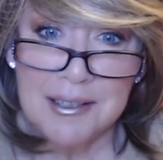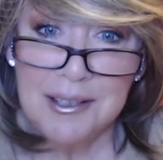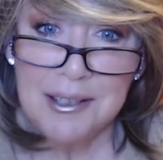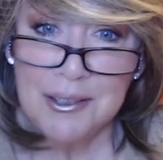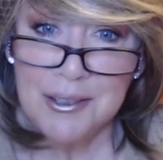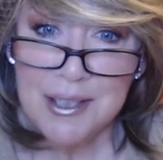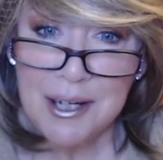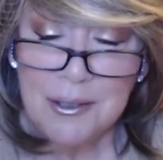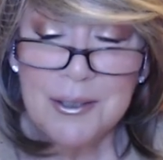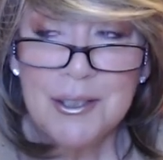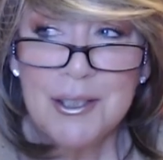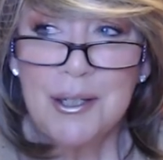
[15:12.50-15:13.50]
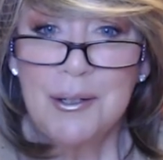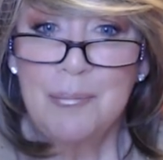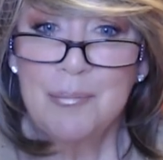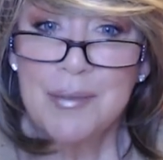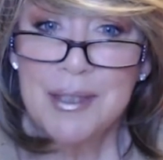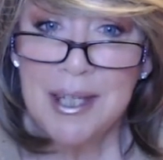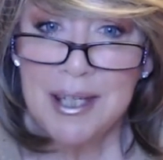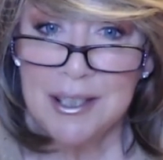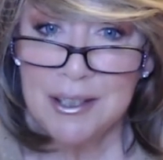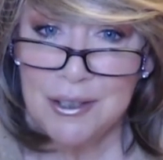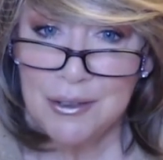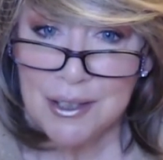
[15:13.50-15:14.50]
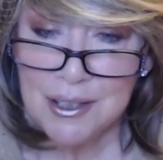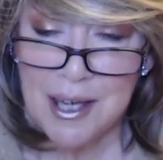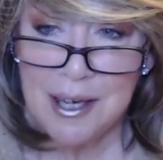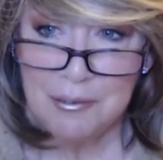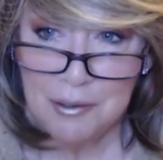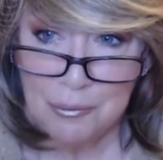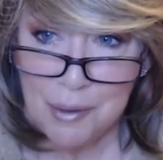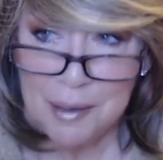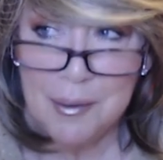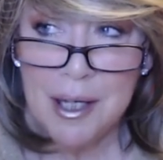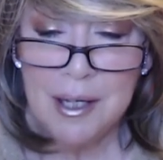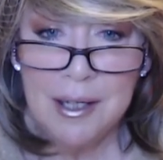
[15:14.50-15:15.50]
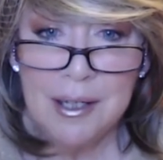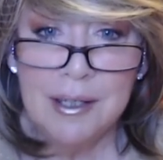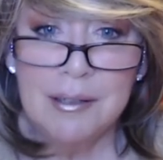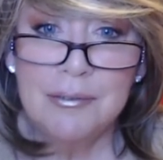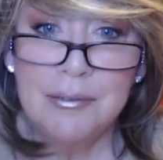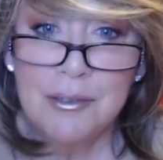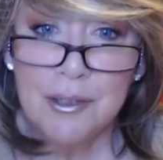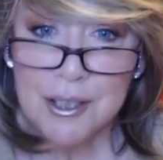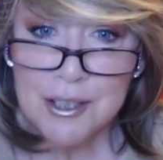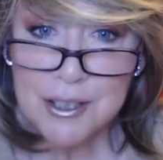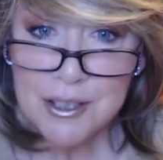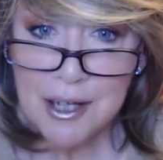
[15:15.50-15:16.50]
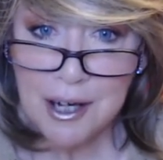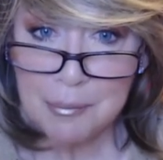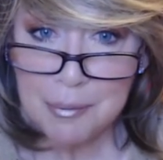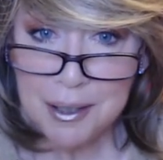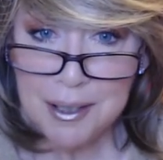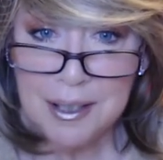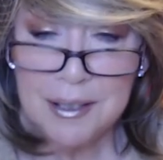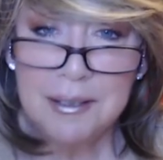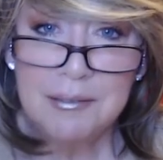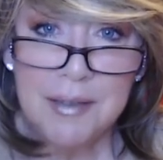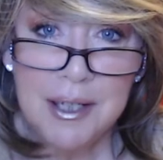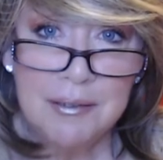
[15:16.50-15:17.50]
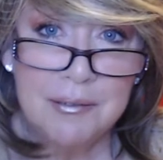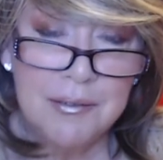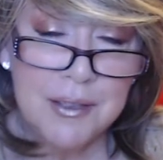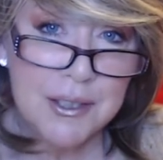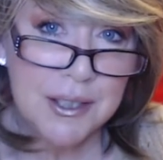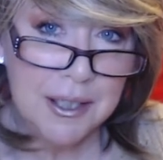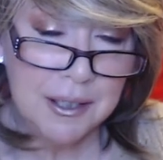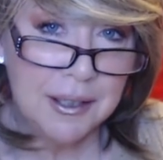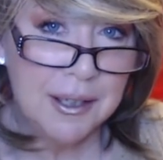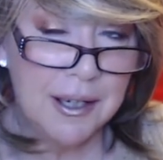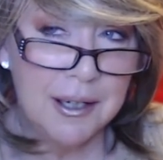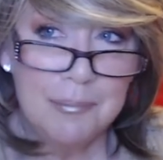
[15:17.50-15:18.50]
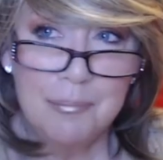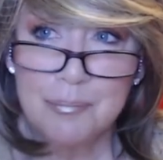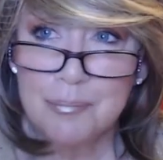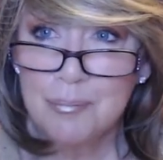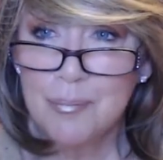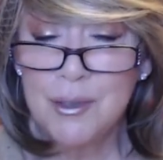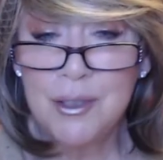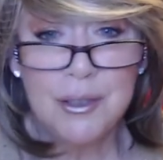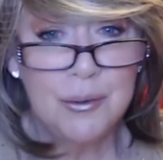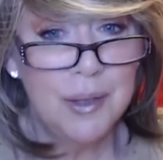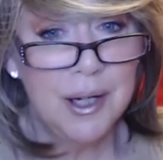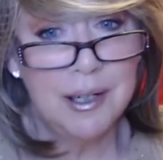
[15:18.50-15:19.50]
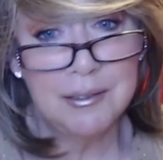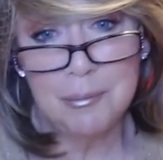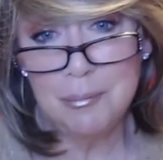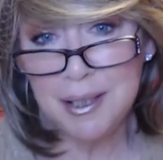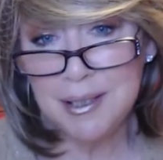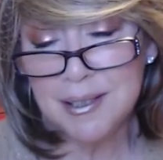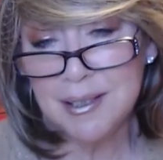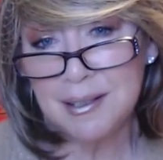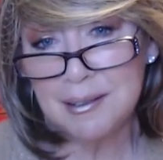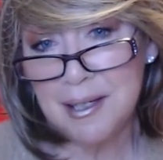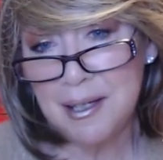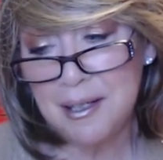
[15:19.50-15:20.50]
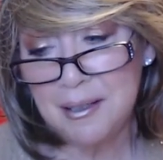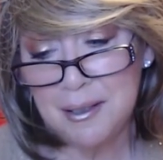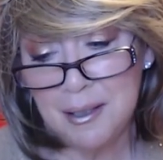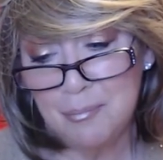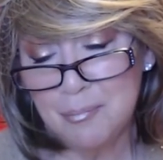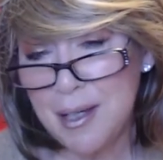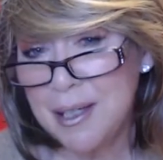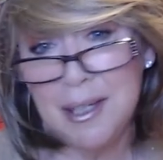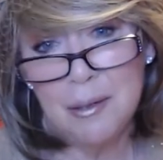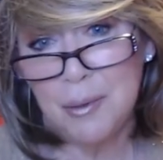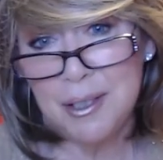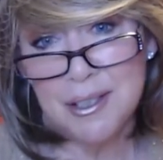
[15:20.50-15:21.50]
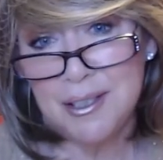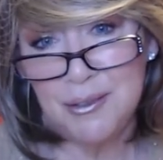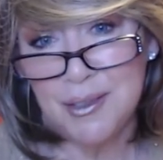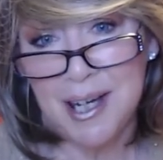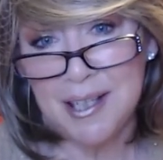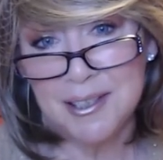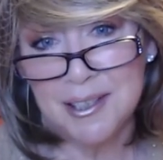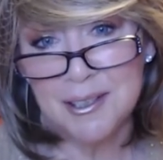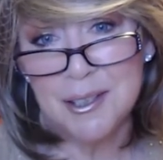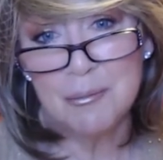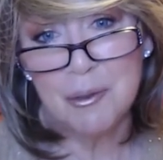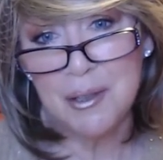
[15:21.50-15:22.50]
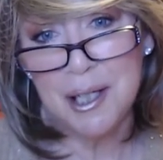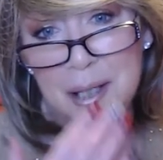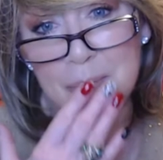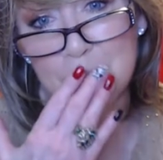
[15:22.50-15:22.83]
close out, so thank you everyone for stopping in and, and visiting. Um, you are amazing, and um, I can't wait to see you guys again tomorrow night.